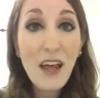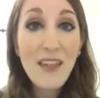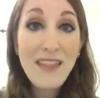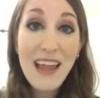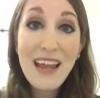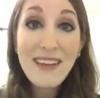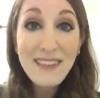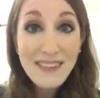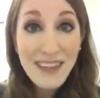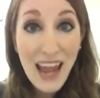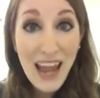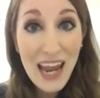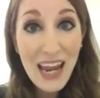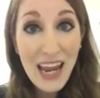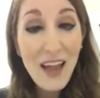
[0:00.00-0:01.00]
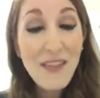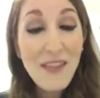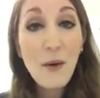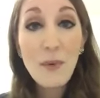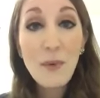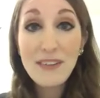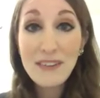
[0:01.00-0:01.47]
they say
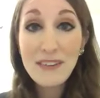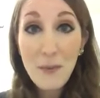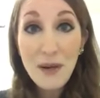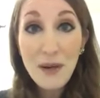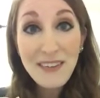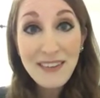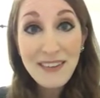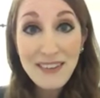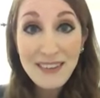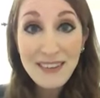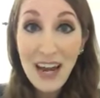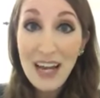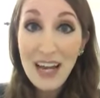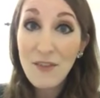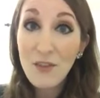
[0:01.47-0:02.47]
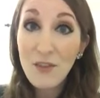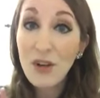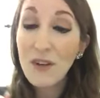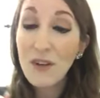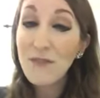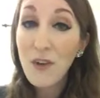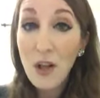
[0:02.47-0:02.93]
that when someone is deciding if they're
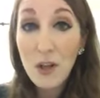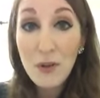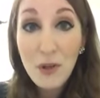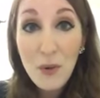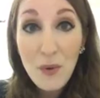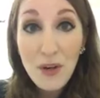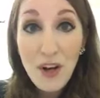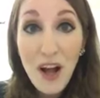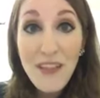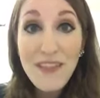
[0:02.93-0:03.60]
going to follow you or not,